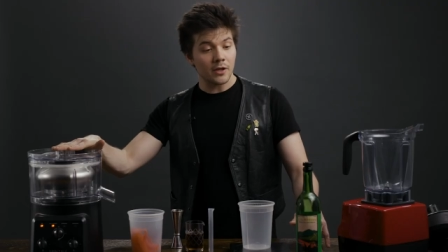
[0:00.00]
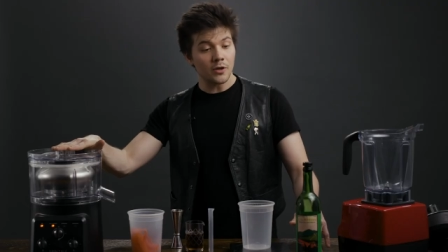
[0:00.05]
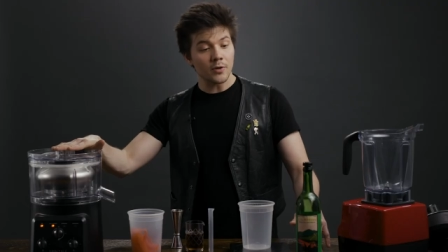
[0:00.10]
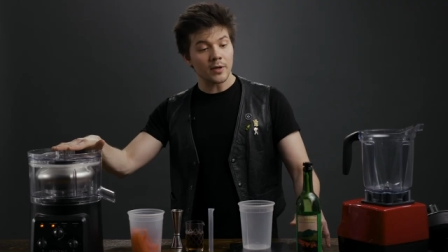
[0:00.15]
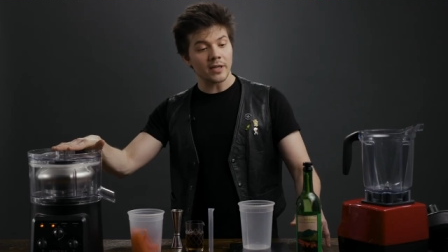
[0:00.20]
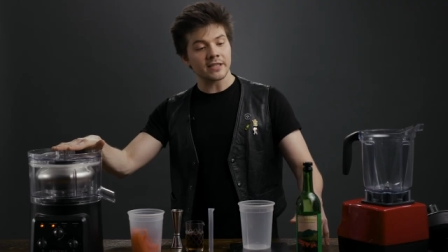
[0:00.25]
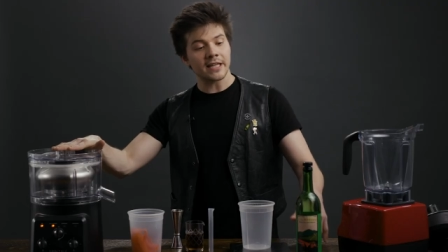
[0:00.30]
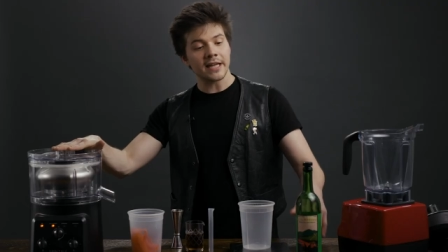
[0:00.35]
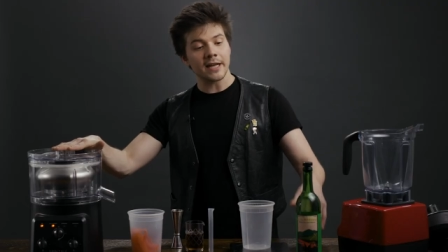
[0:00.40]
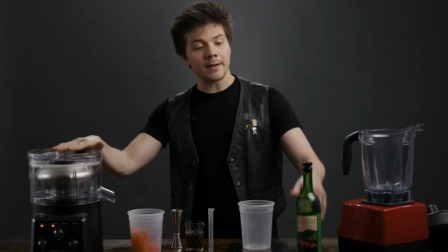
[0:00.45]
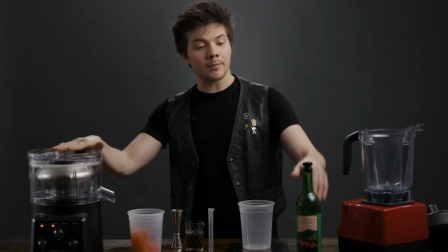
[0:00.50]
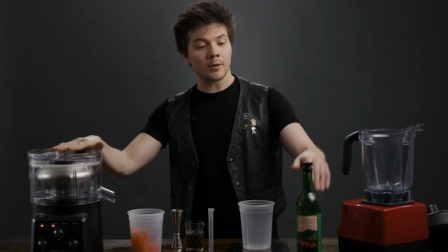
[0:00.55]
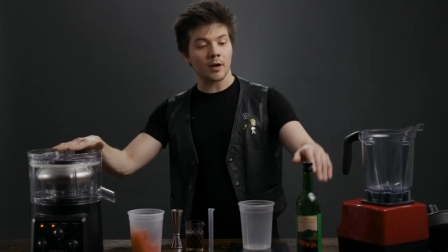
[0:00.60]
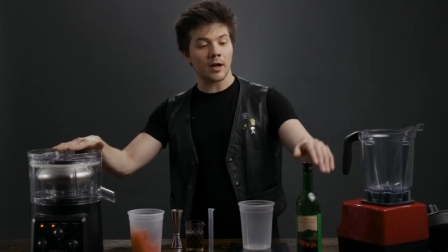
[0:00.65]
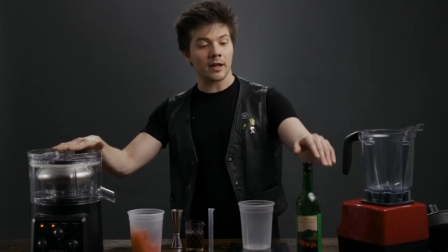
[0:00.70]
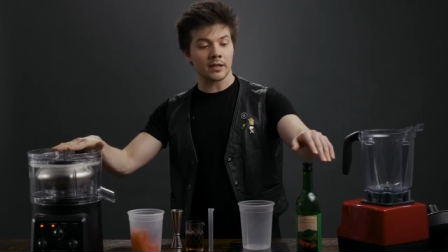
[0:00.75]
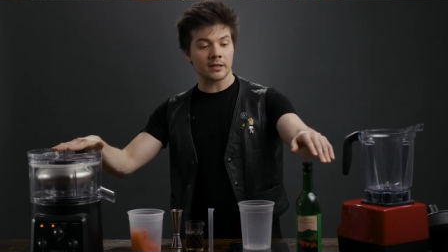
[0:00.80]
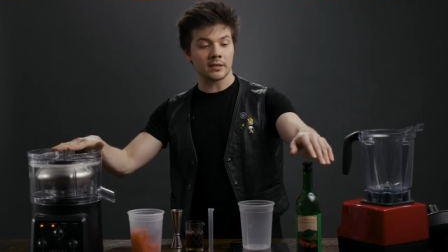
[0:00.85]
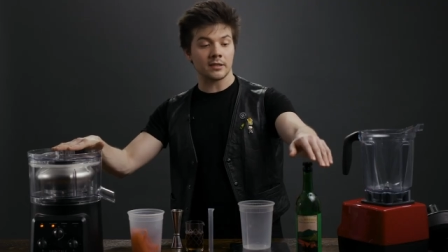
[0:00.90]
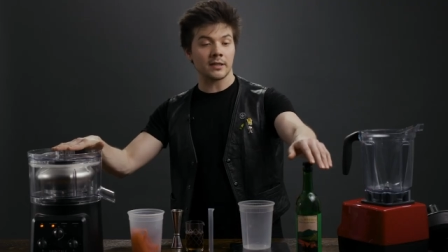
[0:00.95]
You can take a
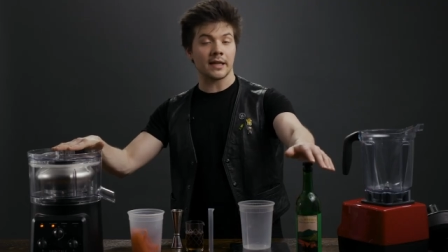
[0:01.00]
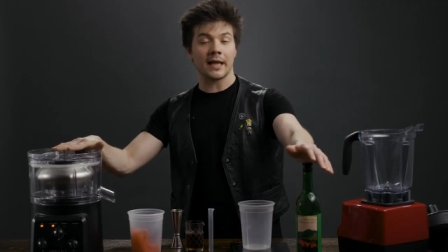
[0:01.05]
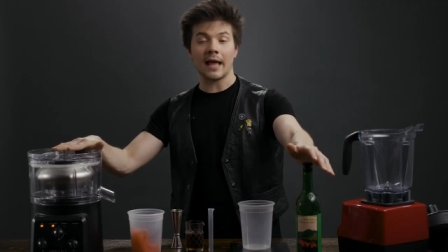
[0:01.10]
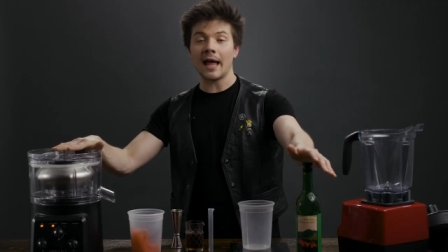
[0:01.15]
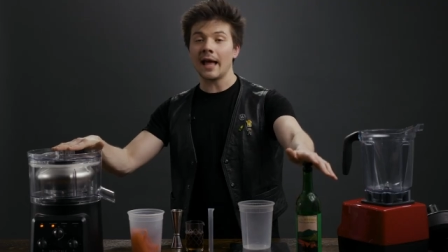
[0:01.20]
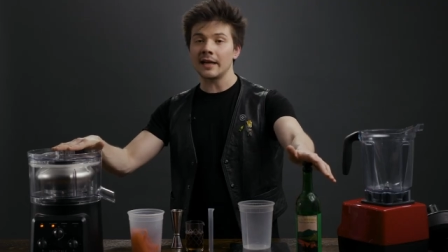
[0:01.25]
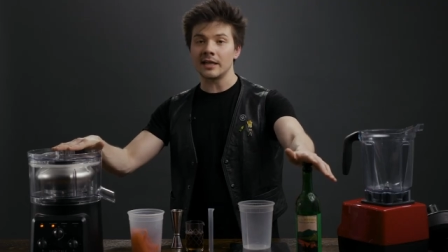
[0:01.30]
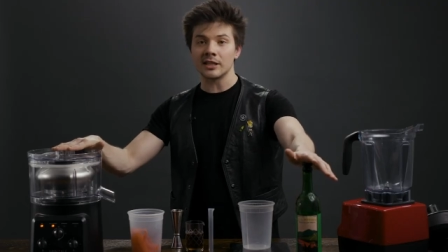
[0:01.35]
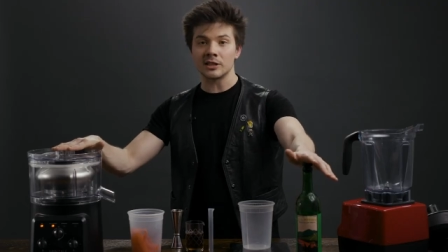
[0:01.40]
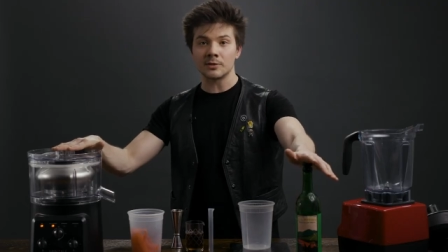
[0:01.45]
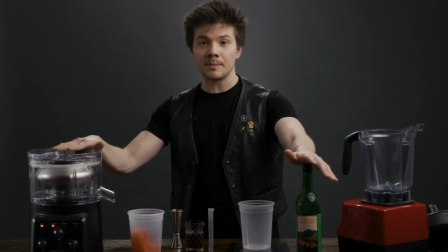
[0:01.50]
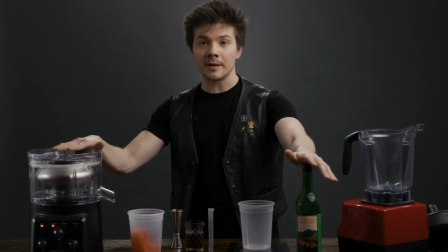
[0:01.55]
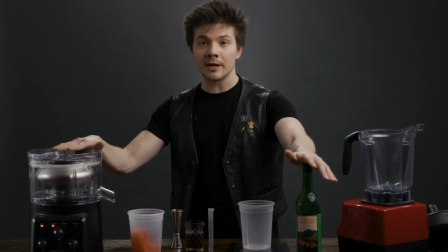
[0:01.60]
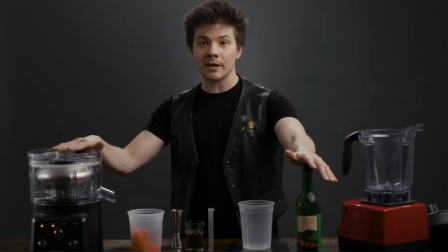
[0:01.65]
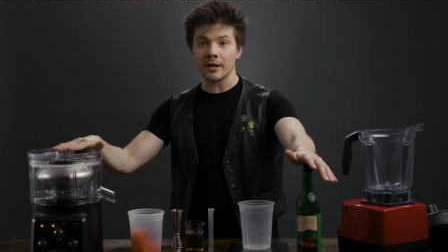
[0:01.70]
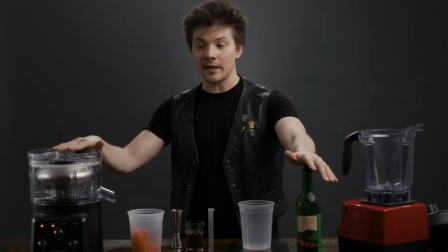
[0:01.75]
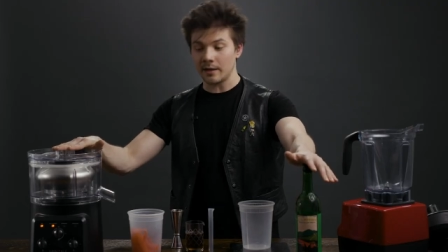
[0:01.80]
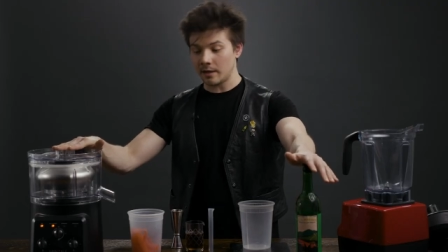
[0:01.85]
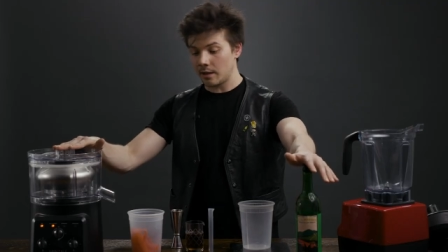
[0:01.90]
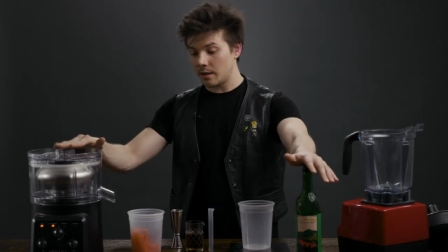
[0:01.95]
product like any
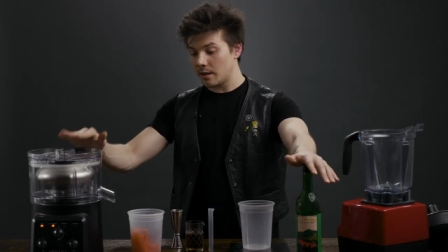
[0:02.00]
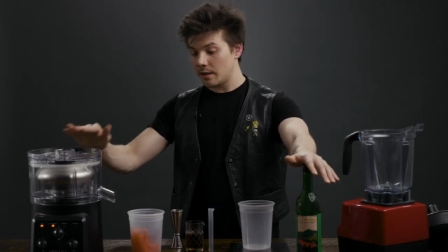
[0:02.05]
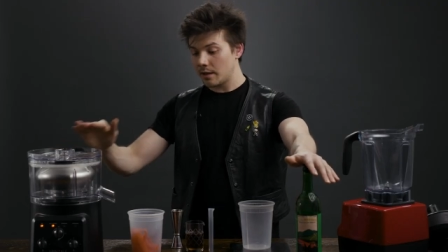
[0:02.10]
spirit